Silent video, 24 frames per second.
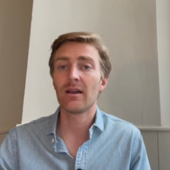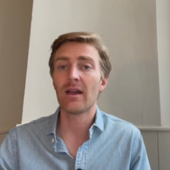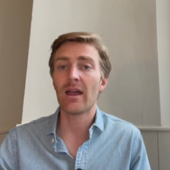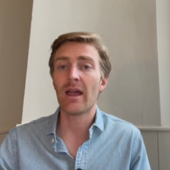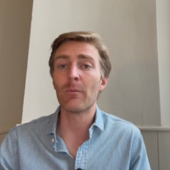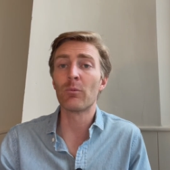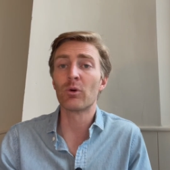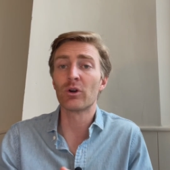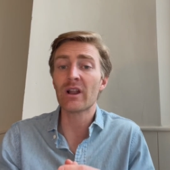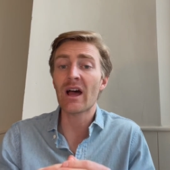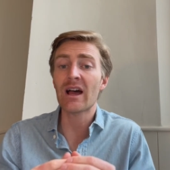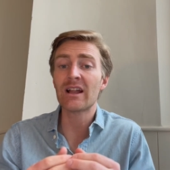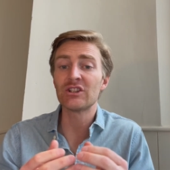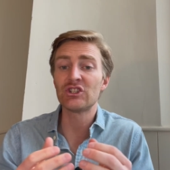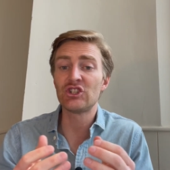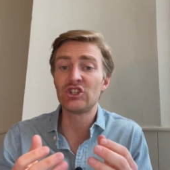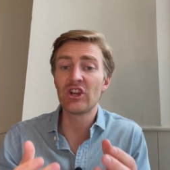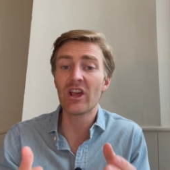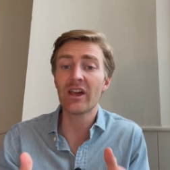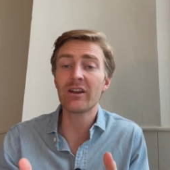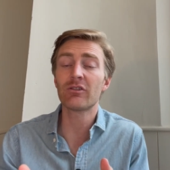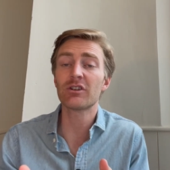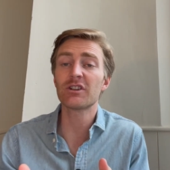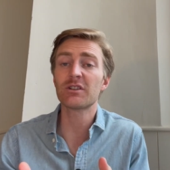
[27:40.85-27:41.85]
and we're not
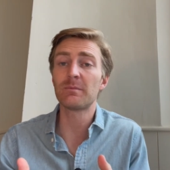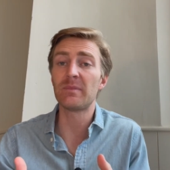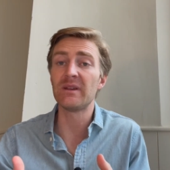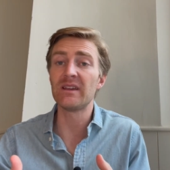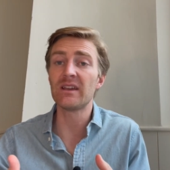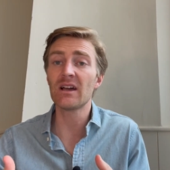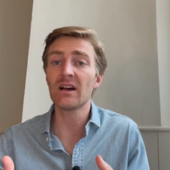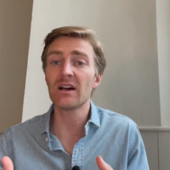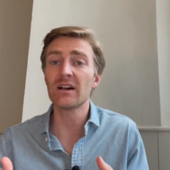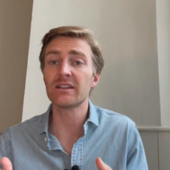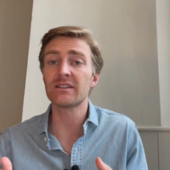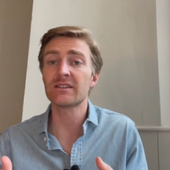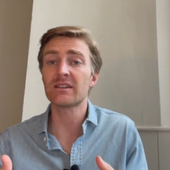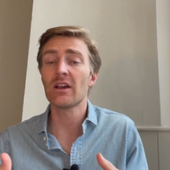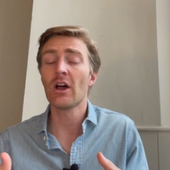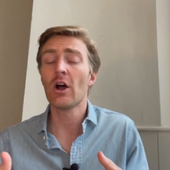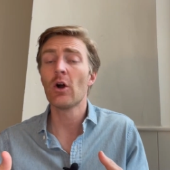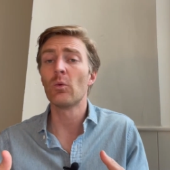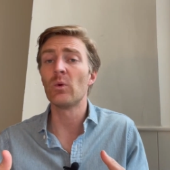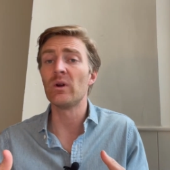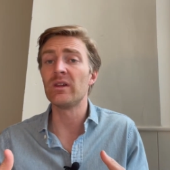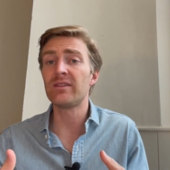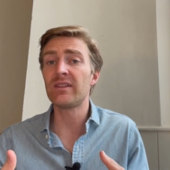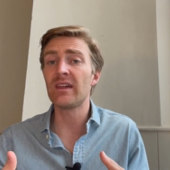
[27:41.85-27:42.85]
generous because
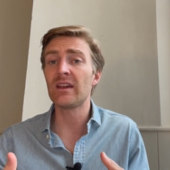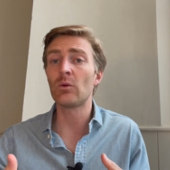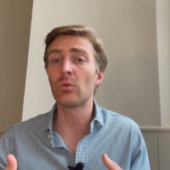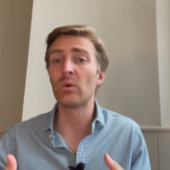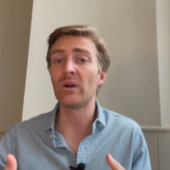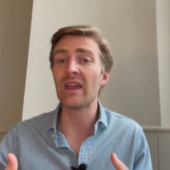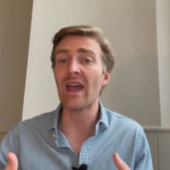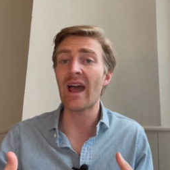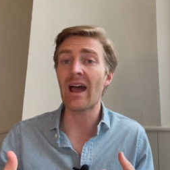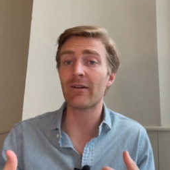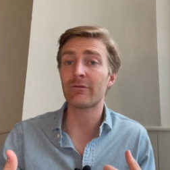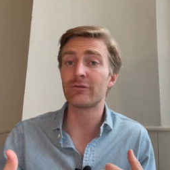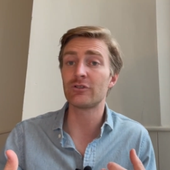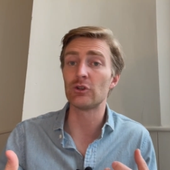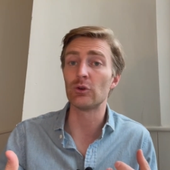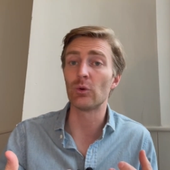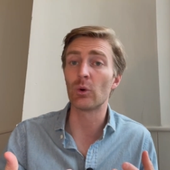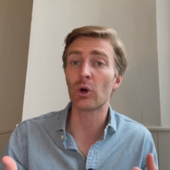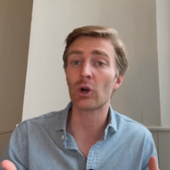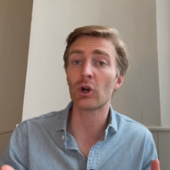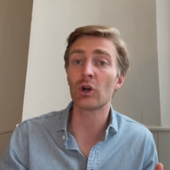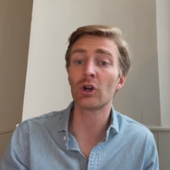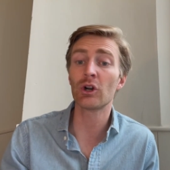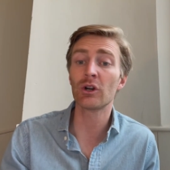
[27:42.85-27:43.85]
we think we have to
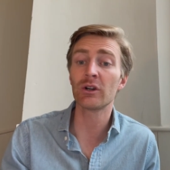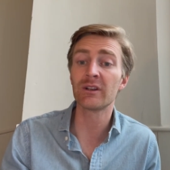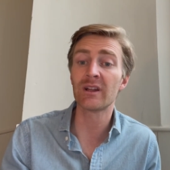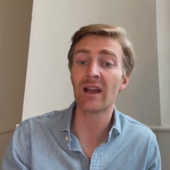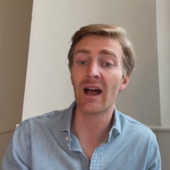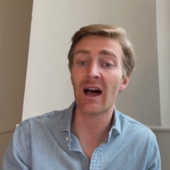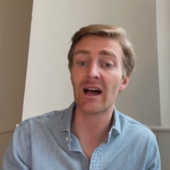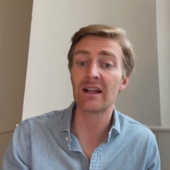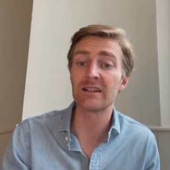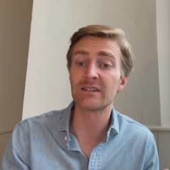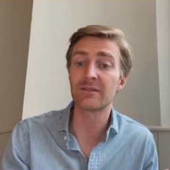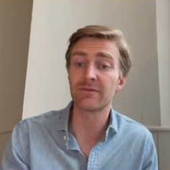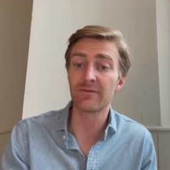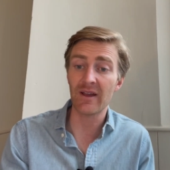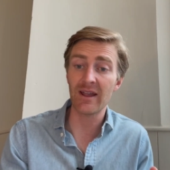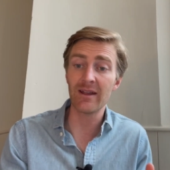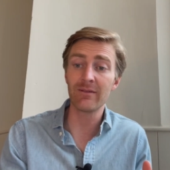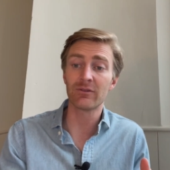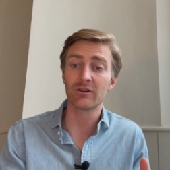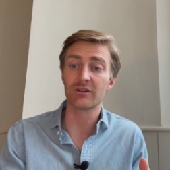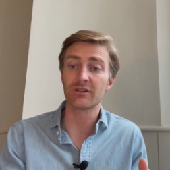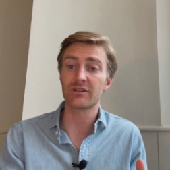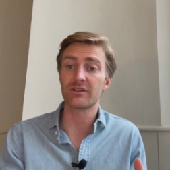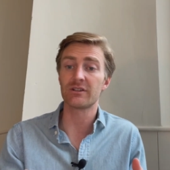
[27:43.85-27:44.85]
earn God's
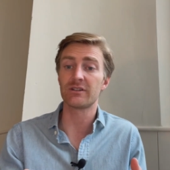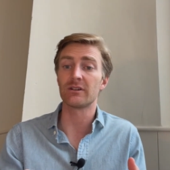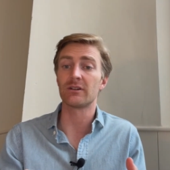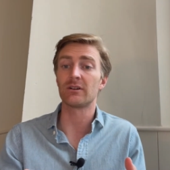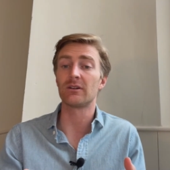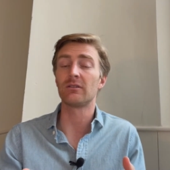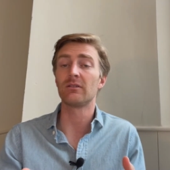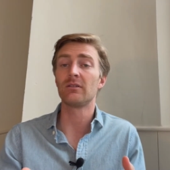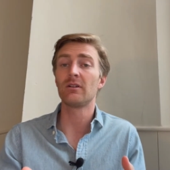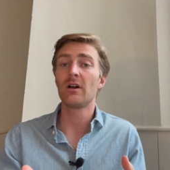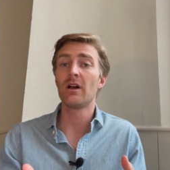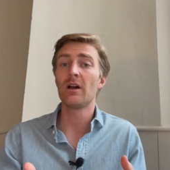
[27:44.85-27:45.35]
favor still,